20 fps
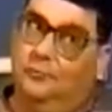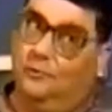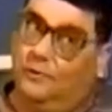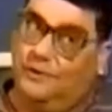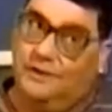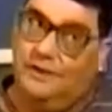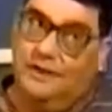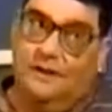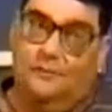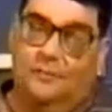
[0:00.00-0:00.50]

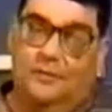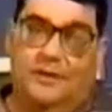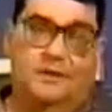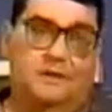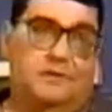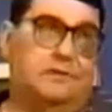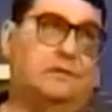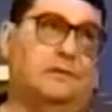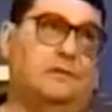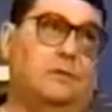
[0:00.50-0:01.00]
worst
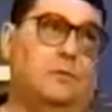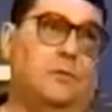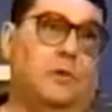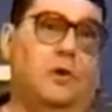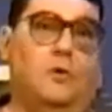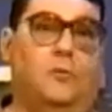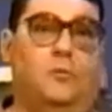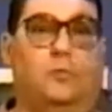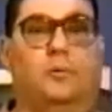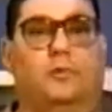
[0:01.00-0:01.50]
enemies, the
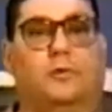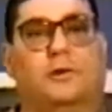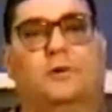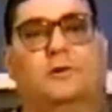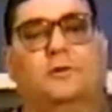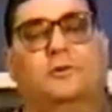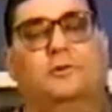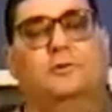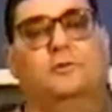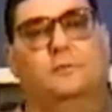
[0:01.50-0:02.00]
Omaha World
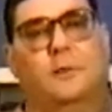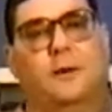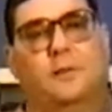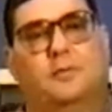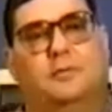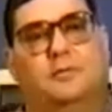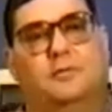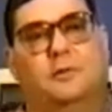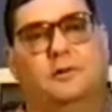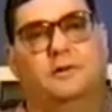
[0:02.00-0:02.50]
Herald
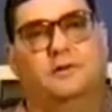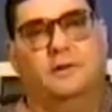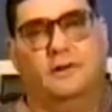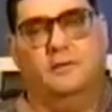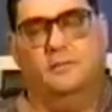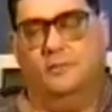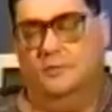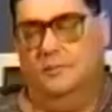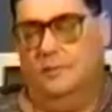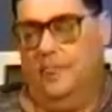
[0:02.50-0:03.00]
newspaper, for
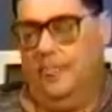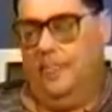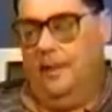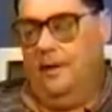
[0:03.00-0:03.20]
example.